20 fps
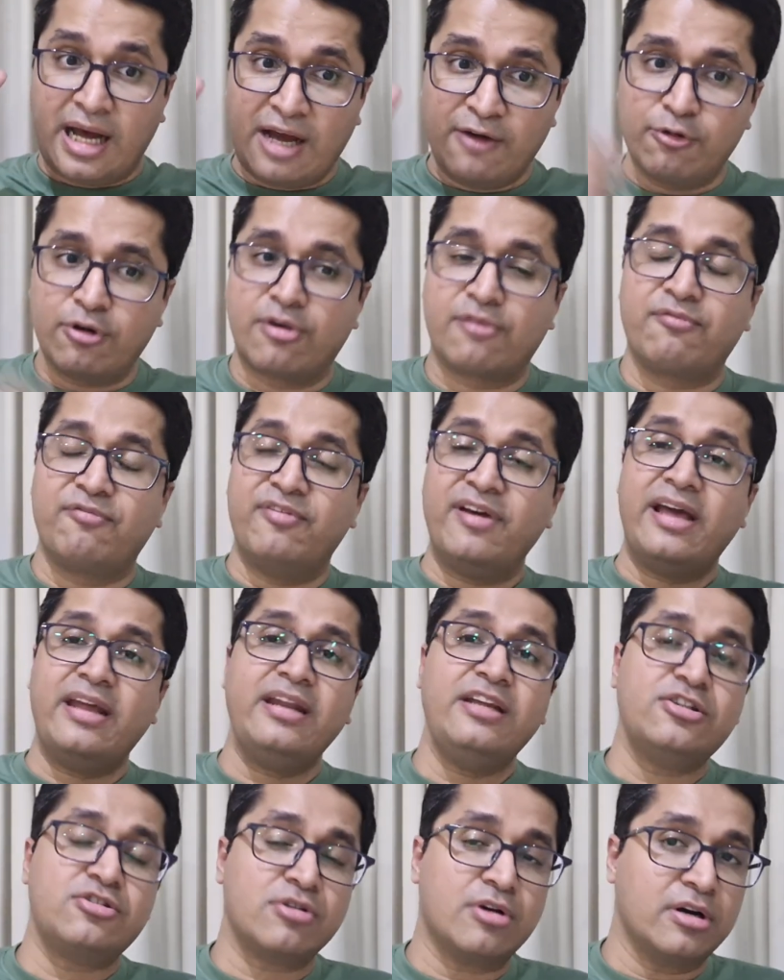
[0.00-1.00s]
i would
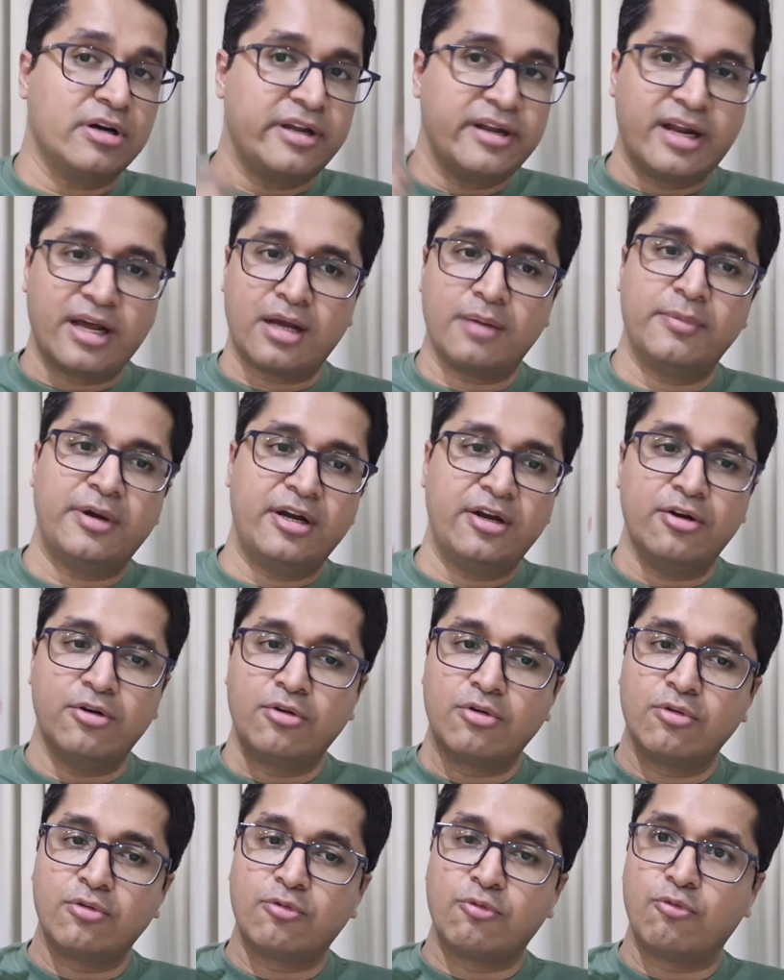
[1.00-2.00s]
very strongly recommend you
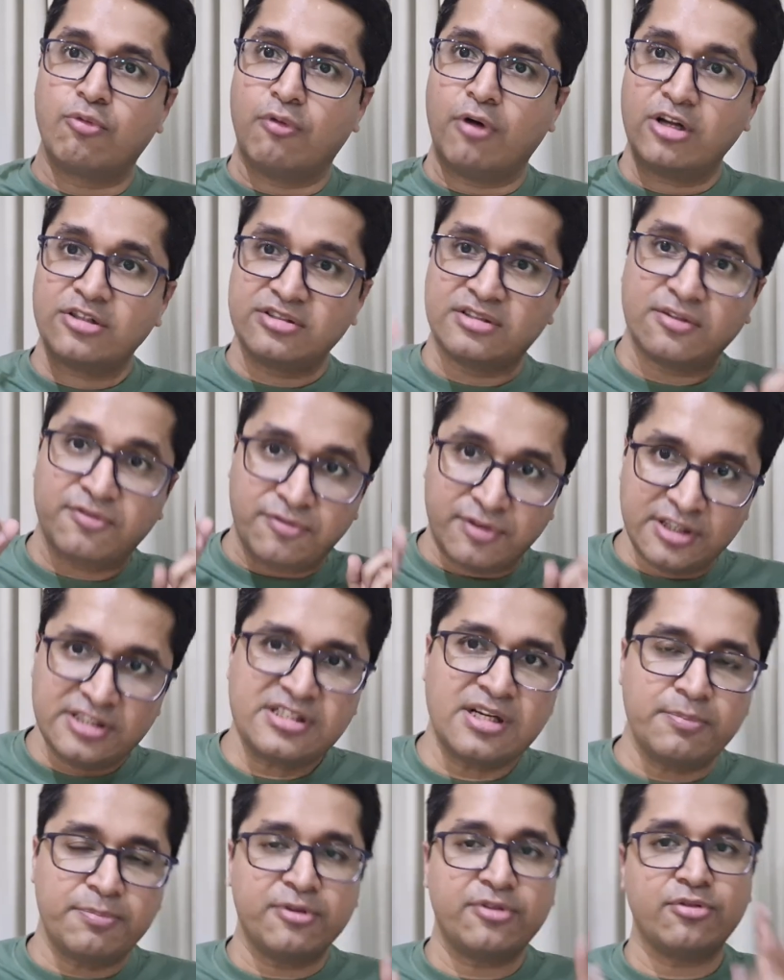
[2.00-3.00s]
to watch the
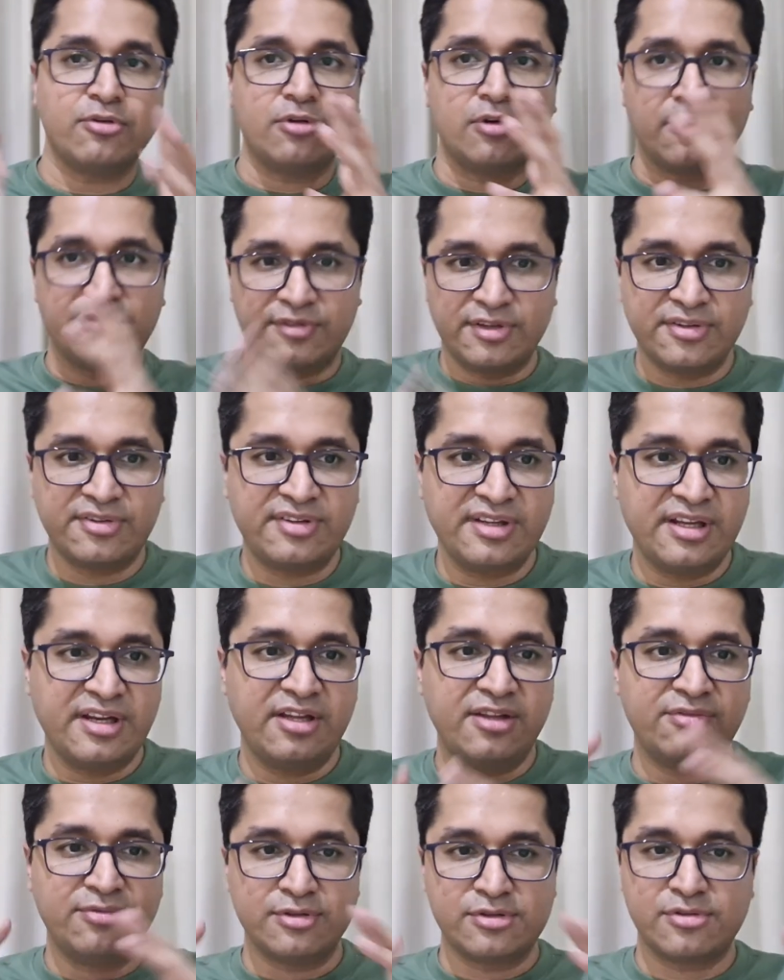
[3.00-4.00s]
first episode of this
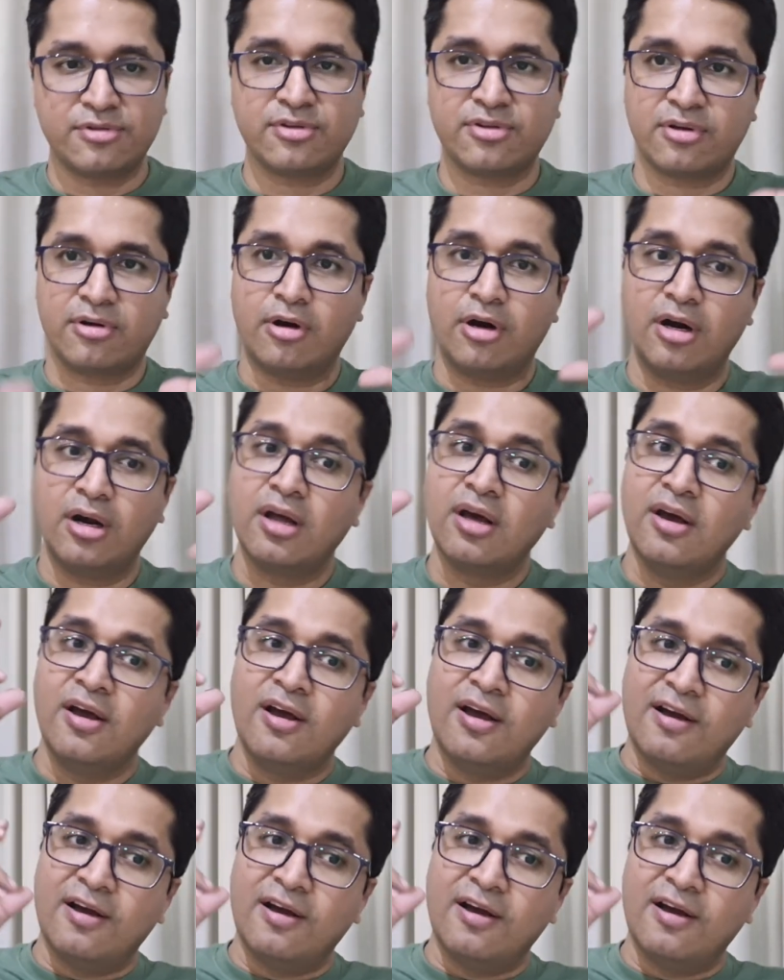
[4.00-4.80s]
series which was called